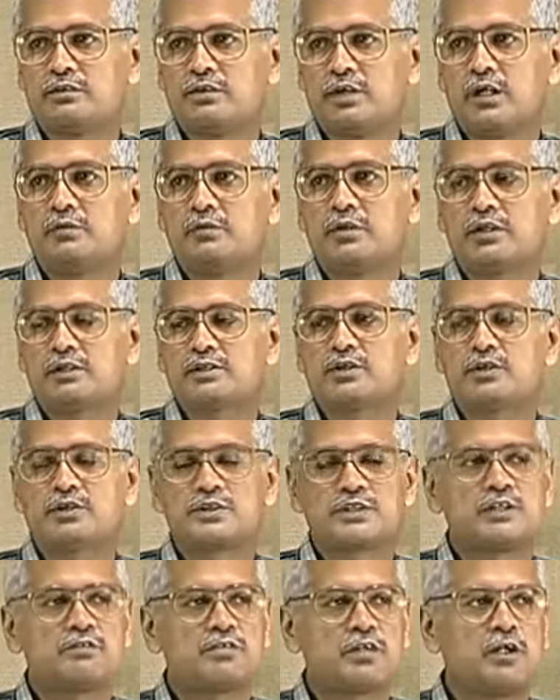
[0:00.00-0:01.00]
I mean, it has got
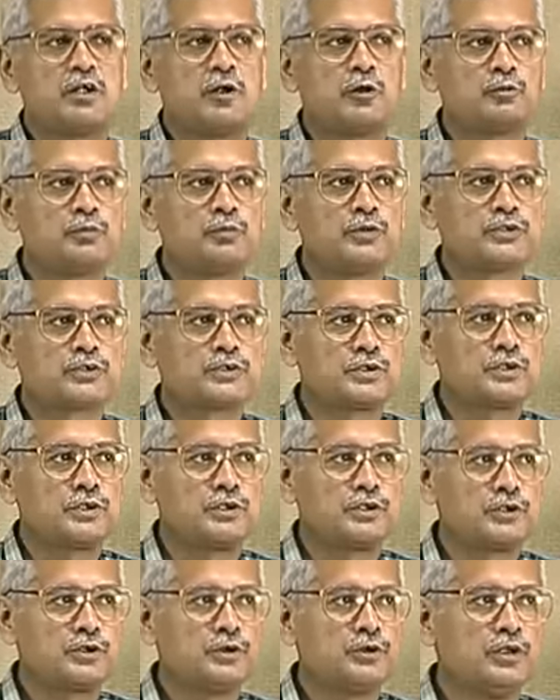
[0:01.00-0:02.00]
several outputs to
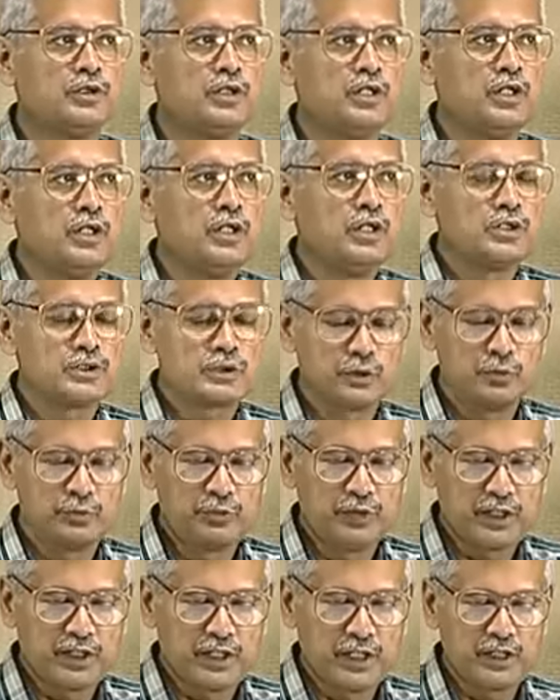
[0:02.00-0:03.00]
control. So
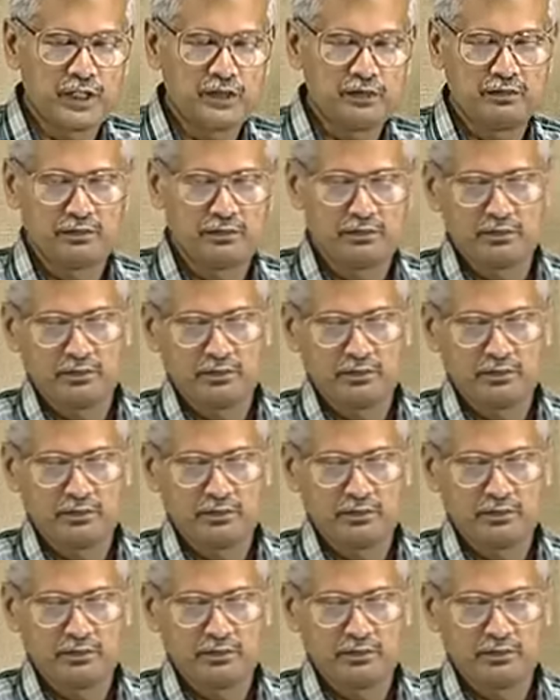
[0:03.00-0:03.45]
we can